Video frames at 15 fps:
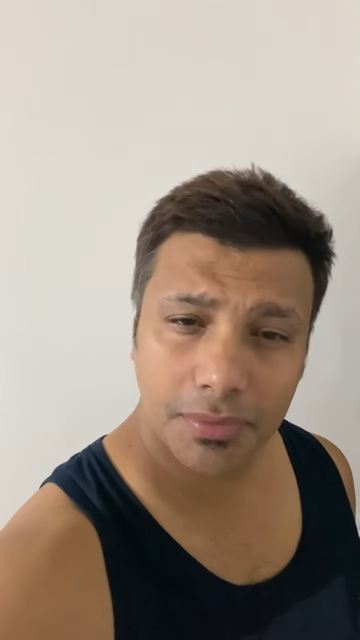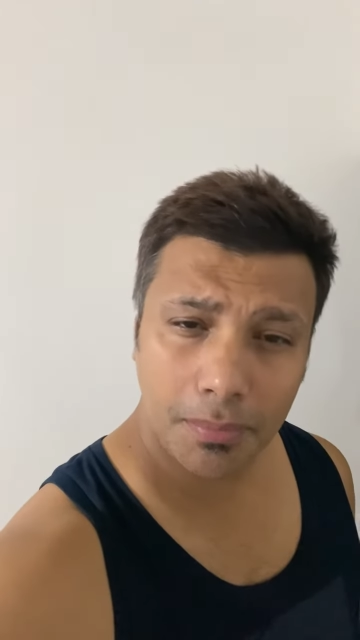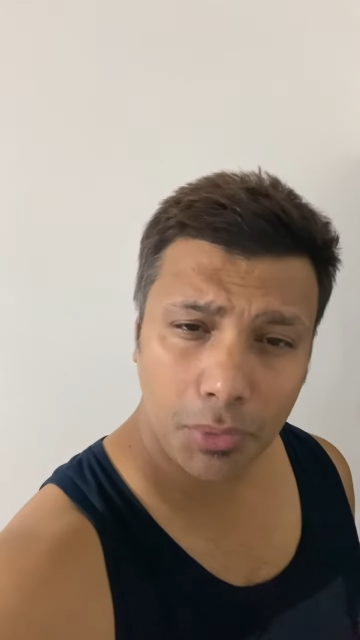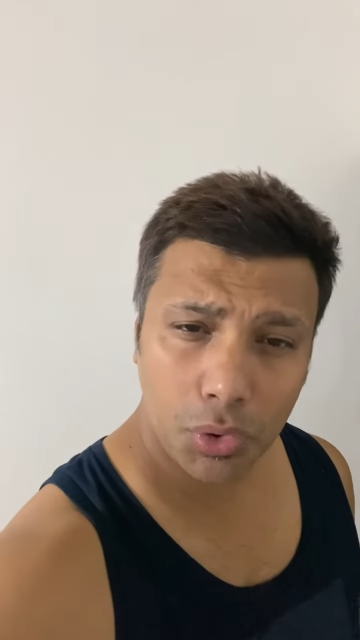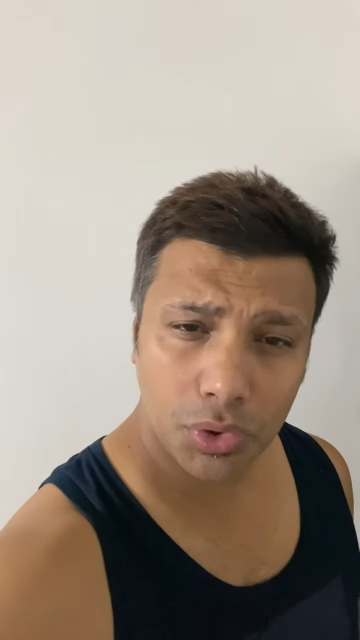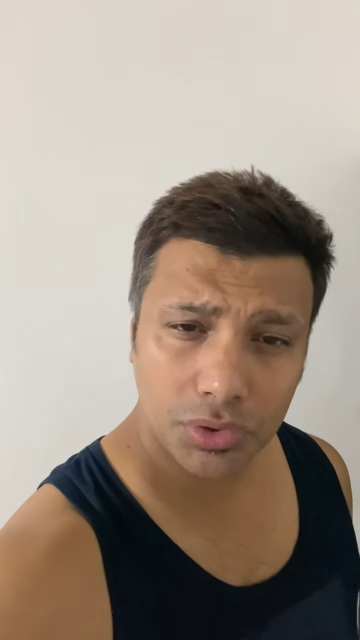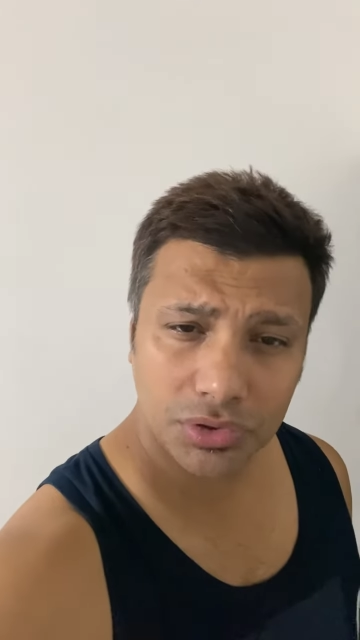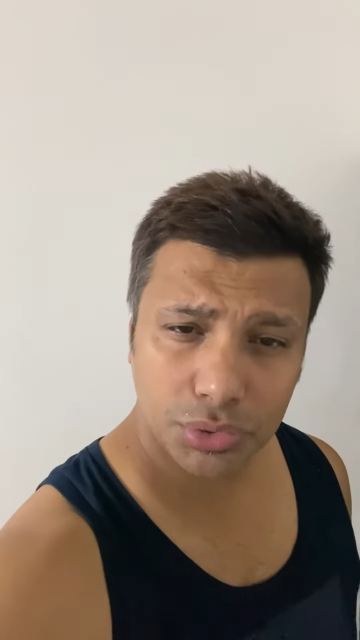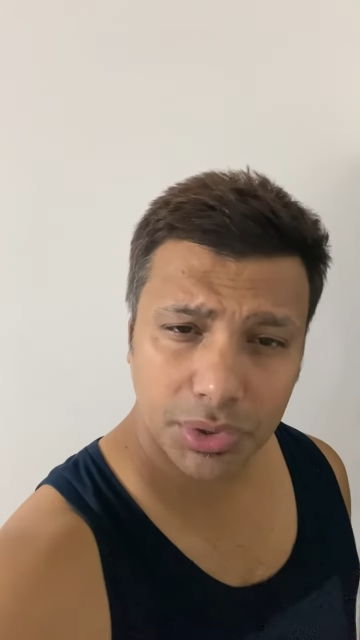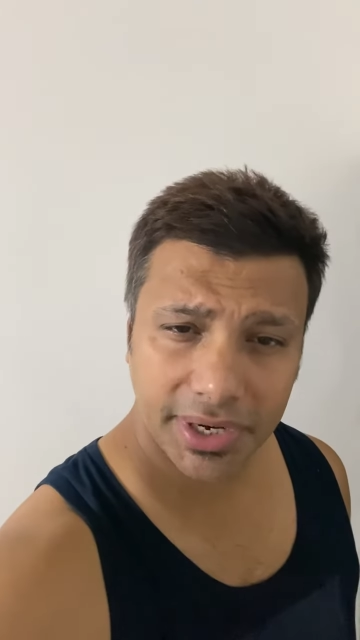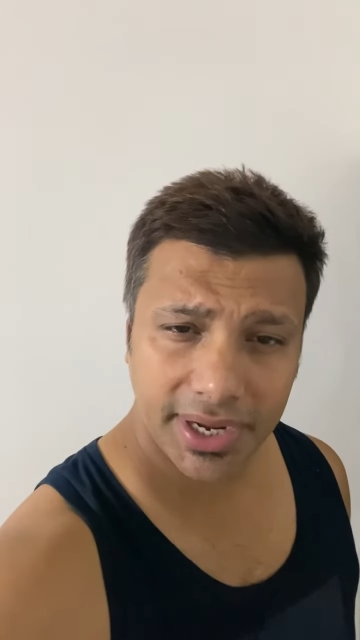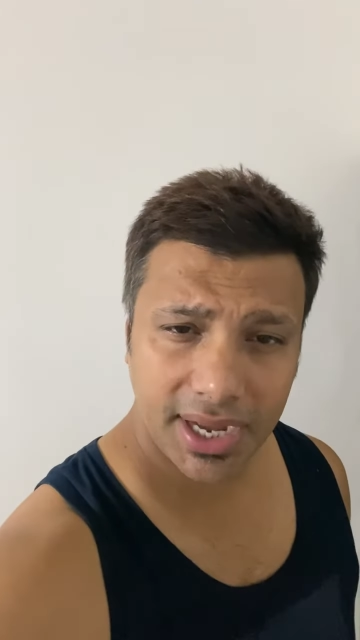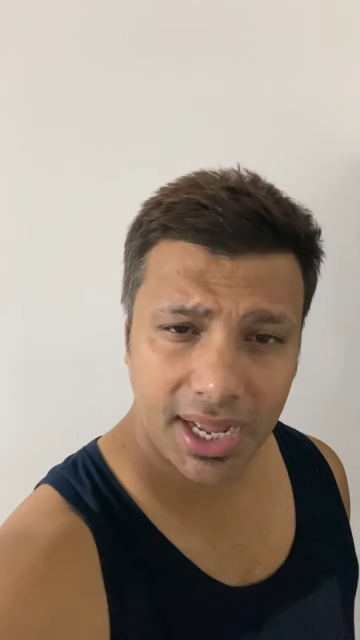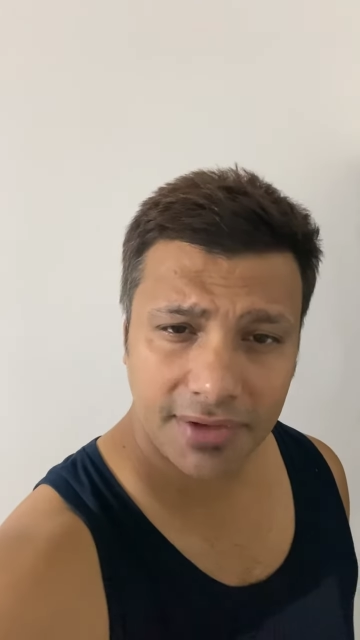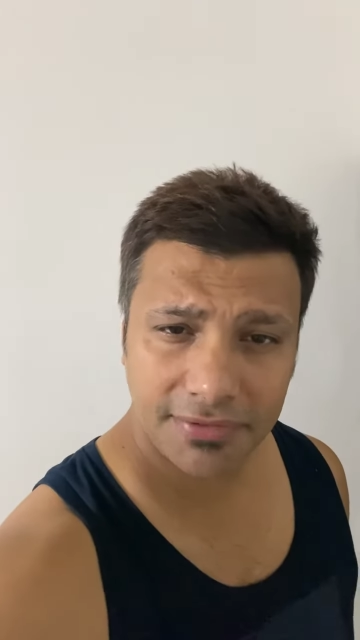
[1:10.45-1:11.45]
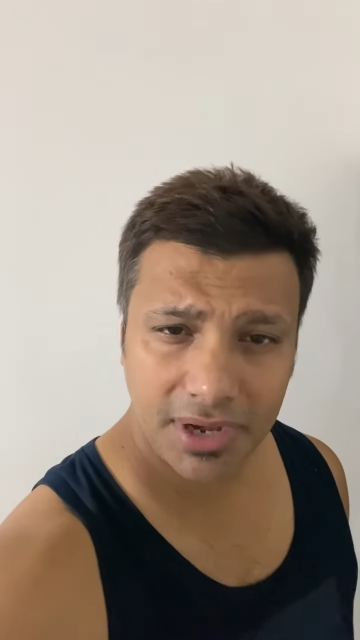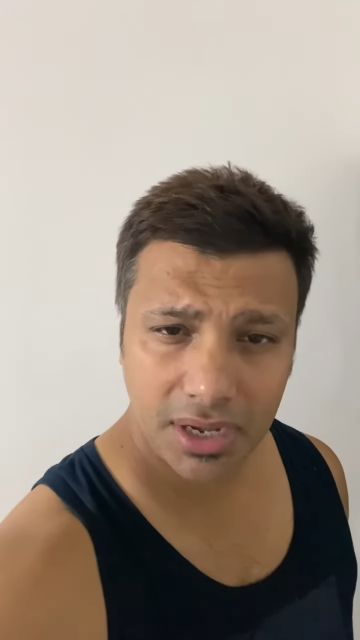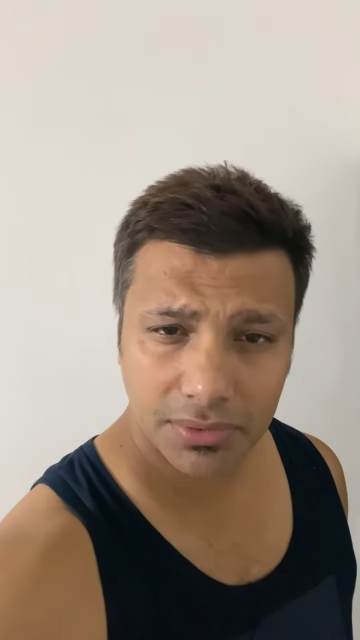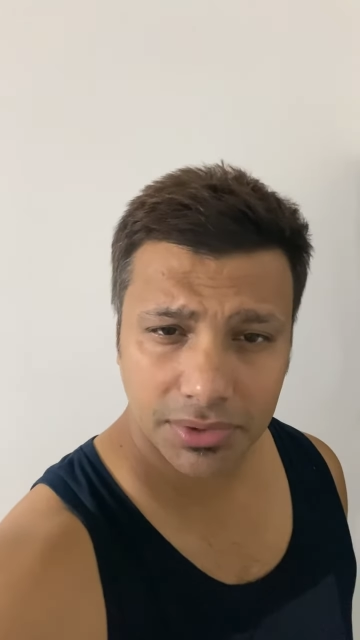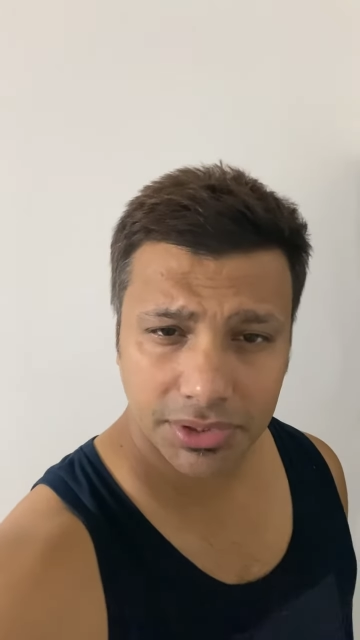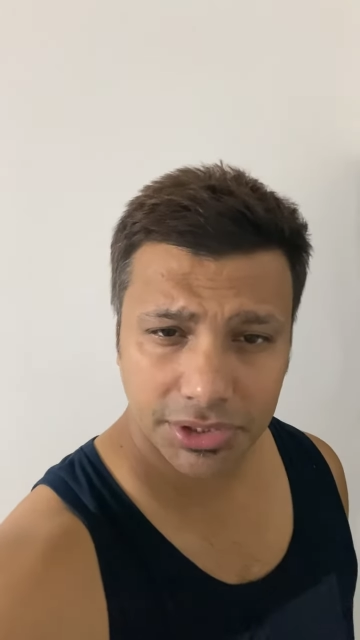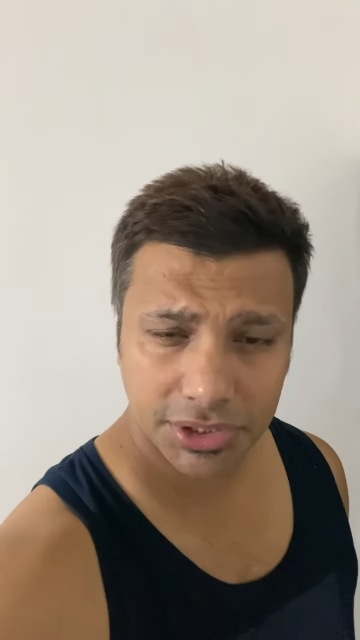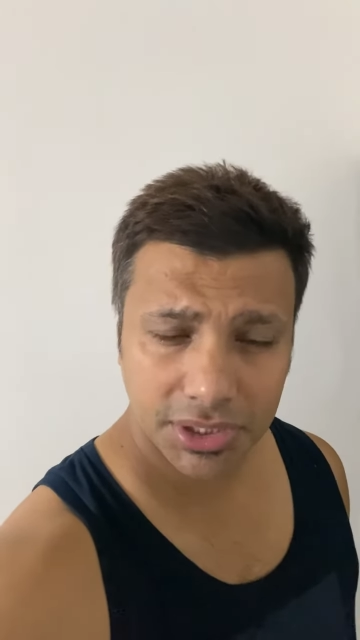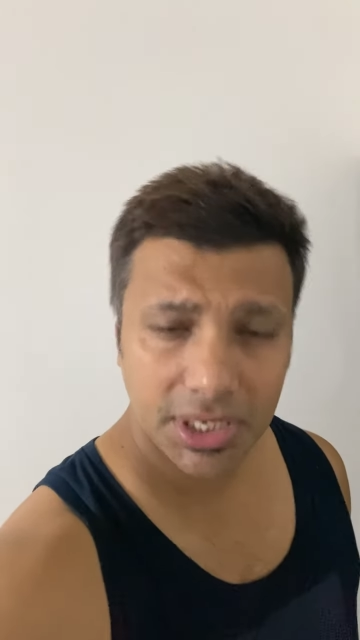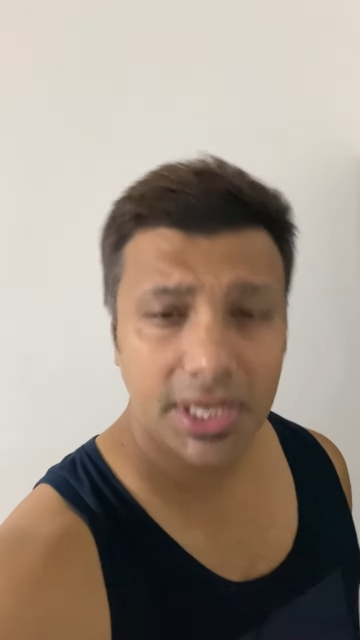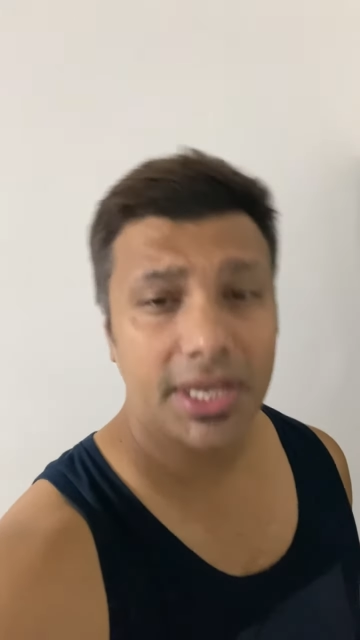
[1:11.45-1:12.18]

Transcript: more 2.5 hours.